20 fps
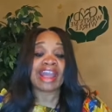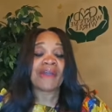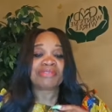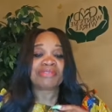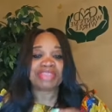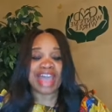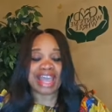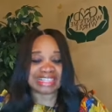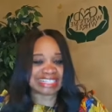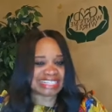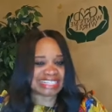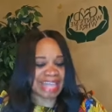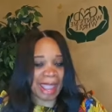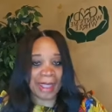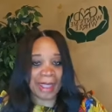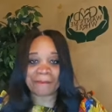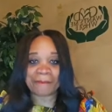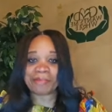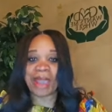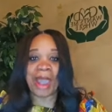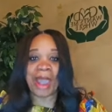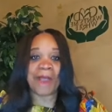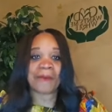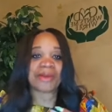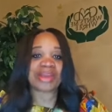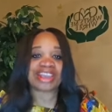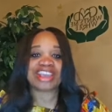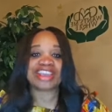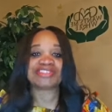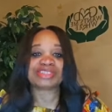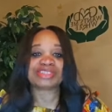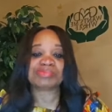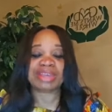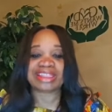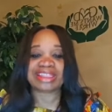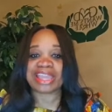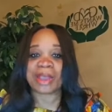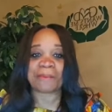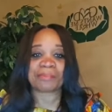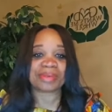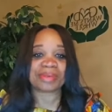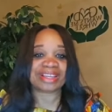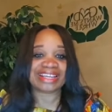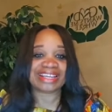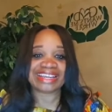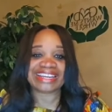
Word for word: That same power gives me the ability